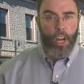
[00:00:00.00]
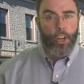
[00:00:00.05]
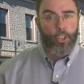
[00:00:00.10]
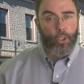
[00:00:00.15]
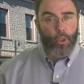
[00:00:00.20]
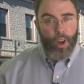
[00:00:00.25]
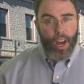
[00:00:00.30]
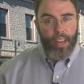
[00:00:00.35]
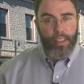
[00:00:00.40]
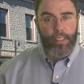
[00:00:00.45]

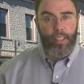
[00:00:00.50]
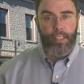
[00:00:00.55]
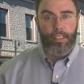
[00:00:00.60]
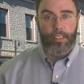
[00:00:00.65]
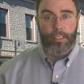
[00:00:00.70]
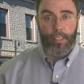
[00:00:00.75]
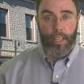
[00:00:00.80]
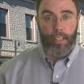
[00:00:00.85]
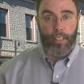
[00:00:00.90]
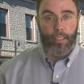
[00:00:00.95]
Try these
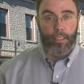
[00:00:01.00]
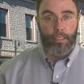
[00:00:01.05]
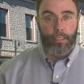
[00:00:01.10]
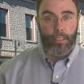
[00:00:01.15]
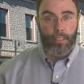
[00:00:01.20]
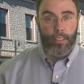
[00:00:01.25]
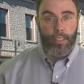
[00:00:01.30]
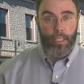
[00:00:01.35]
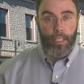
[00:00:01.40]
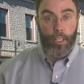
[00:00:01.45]
settings.
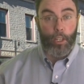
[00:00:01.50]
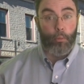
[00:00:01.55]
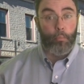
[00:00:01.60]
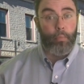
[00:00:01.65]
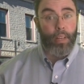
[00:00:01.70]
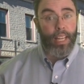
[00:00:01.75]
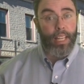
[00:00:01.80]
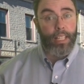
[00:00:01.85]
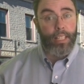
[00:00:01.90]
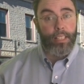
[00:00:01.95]
It'll
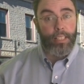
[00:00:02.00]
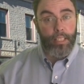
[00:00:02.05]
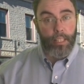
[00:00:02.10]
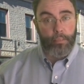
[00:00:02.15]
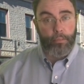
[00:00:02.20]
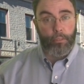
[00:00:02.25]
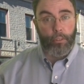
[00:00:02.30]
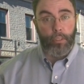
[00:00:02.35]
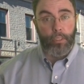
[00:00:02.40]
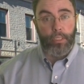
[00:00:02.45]
make a
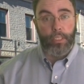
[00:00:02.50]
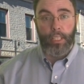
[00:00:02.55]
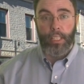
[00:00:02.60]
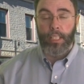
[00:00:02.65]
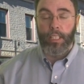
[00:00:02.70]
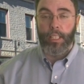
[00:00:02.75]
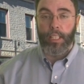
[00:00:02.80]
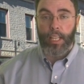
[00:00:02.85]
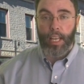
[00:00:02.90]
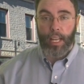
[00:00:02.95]
difference
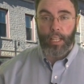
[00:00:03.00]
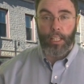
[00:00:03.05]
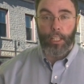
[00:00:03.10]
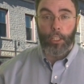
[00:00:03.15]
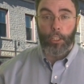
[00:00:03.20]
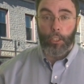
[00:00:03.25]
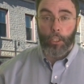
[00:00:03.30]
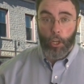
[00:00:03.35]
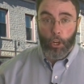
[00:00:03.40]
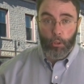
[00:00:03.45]
in getting
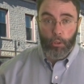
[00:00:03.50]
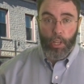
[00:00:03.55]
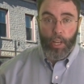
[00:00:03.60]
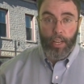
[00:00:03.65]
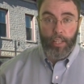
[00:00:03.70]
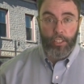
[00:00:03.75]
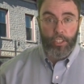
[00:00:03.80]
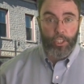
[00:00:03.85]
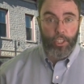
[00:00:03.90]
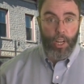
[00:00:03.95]
low
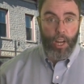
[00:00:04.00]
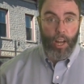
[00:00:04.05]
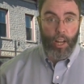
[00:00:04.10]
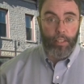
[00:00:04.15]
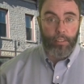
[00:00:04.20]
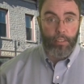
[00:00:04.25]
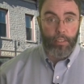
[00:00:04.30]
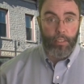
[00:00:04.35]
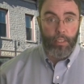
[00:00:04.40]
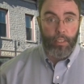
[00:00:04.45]
light
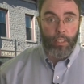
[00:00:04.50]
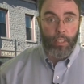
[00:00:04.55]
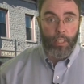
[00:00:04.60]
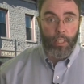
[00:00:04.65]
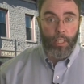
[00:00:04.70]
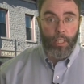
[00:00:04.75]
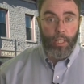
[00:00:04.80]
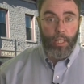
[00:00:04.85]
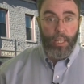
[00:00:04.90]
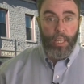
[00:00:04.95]
shots.
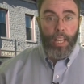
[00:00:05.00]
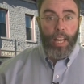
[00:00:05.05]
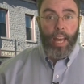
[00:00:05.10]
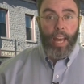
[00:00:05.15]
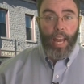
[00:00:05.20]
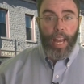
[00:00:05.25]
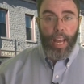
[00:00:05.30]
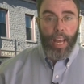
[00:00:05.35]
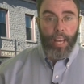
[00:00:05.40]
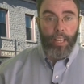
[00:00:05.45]

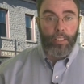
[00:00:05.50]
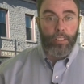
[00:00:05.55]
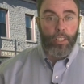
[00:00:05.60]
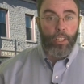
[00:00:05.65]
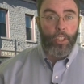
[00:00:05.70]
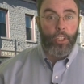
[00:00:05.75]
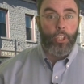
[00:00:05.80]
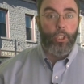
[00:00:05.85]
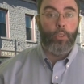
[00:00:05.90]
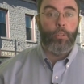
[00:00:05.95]
And
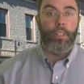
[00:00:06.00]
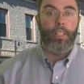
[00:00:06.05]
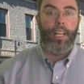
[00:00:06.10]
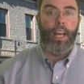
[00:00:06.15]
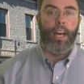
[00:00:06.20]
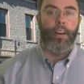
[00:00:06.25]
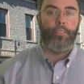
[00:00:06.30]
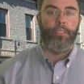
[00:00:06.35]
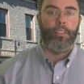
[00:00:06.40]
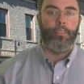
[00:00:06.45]
you can
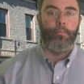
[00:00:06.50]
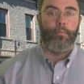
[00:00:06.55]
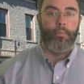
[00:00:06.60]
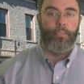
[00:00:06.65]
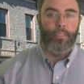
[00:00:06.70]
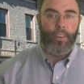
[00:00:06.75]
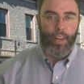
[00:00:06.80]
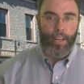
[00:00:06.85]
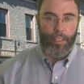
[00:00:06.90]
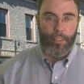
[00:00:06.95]
have some
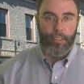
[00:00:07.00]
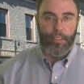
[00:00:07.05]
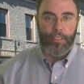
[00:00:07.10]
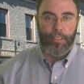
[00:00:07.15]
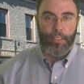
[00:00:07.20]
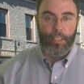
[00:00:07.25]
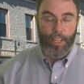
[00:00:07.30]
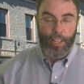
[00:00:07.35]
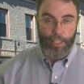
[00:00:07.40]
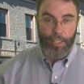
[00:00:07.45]
fun
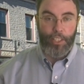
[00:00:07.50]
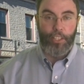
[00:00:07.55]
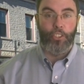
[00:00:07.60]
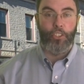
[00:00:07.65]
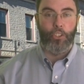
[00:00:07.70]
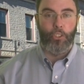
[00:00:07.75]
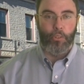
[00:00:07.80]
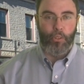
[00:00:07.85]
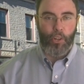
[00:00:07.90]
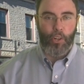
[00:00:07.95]
getting
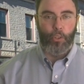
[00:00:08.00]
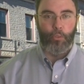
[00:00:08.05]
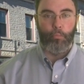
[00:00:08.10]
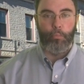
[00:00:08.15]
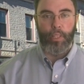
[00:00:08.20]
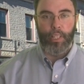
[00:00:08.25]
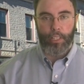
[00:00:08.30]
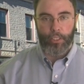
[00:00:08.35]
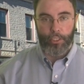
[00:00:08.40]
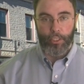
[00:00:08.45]
into your own
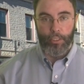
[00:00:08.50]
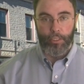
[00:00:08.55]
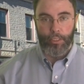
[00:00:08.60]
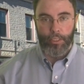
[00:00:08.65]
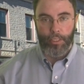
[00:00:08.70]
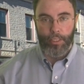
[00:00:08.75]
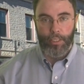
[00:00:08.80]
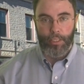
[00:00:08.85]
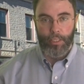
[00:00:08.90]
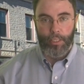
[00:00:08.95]
pictures.